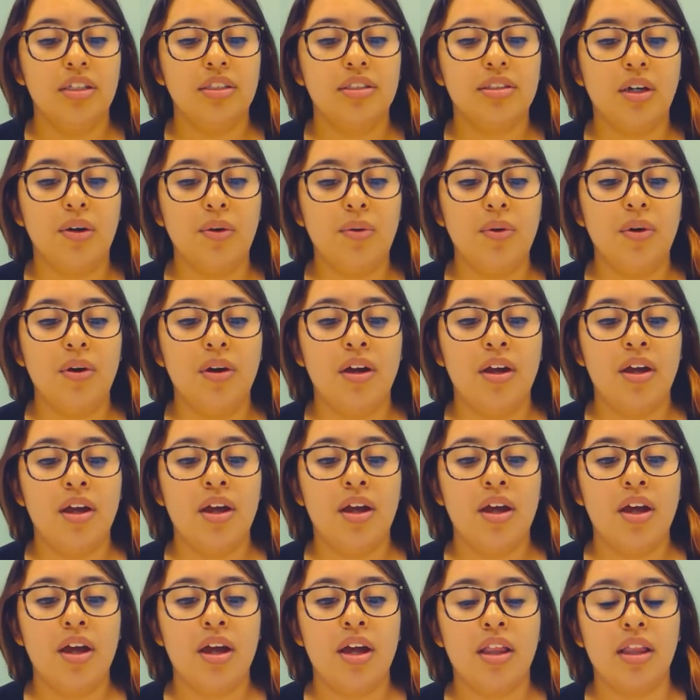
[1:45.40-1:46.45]
So
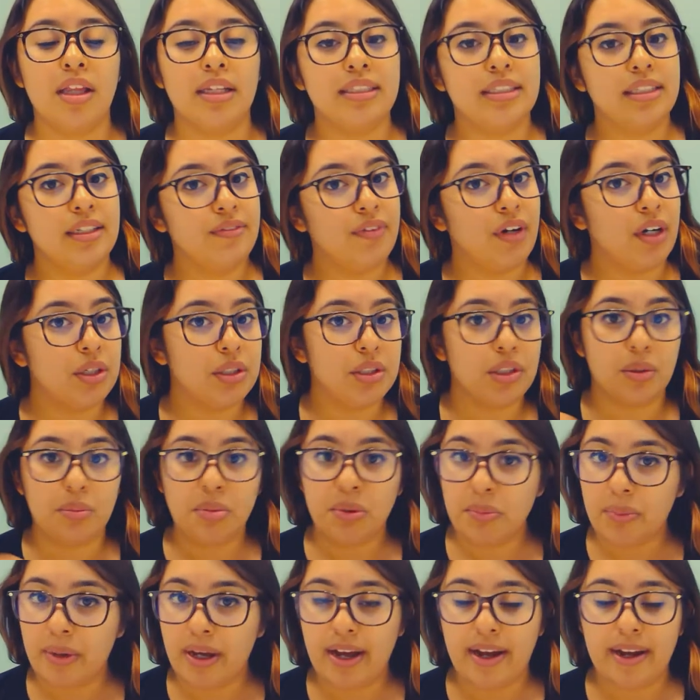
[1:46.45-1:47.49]
let's leave
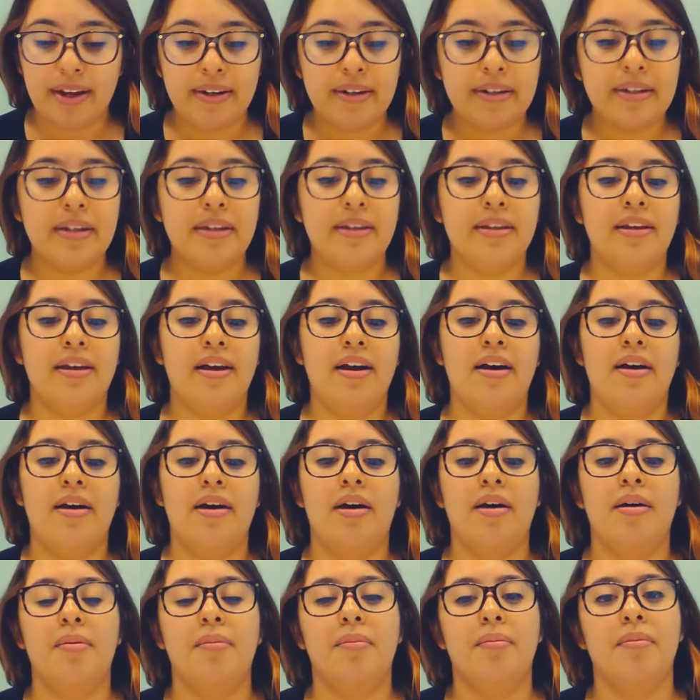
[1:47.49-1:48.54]
October behind.
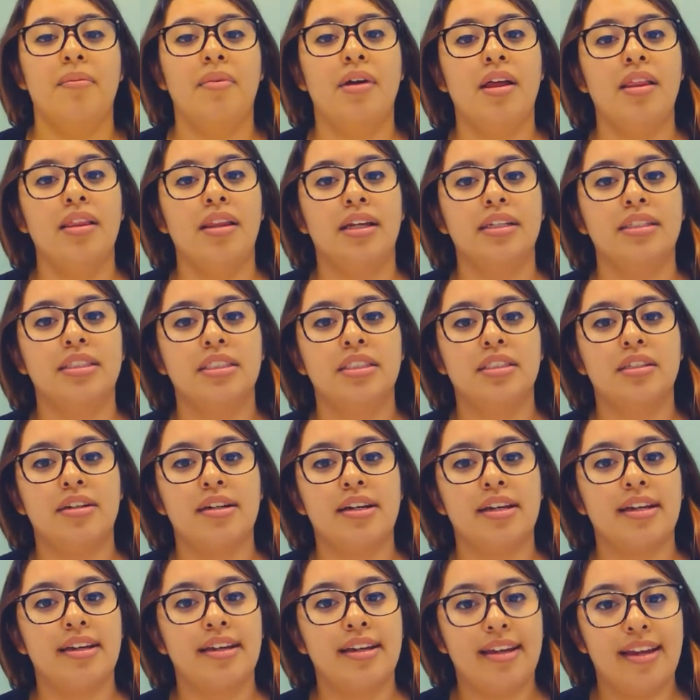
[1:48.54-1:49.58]
And let's
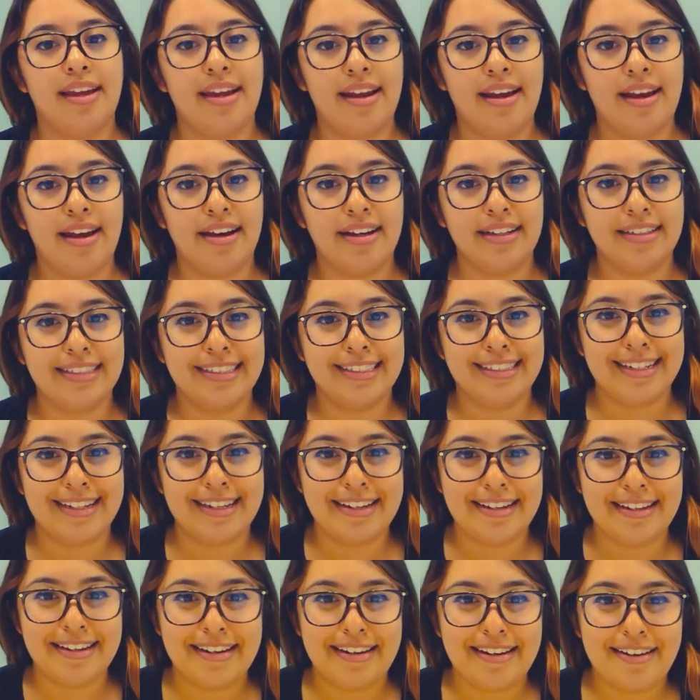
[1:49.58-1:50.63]
start kicking ass
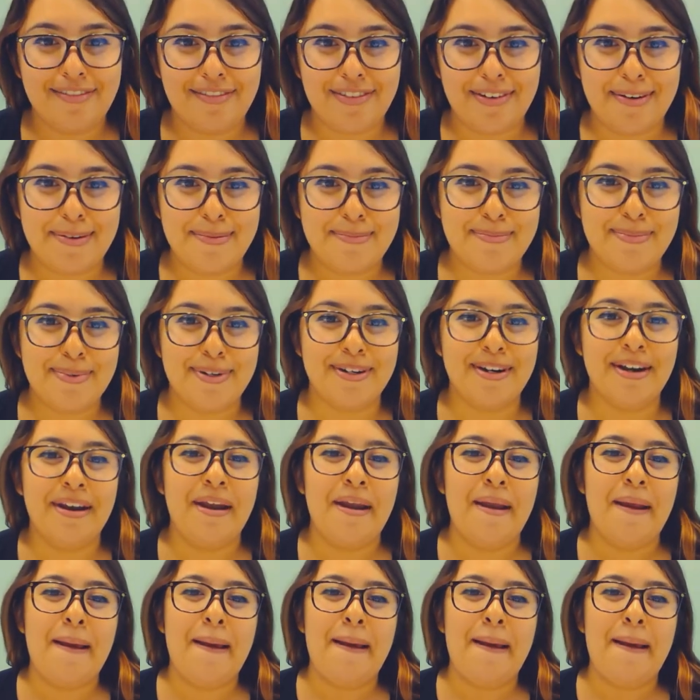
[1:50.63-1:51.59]
in November.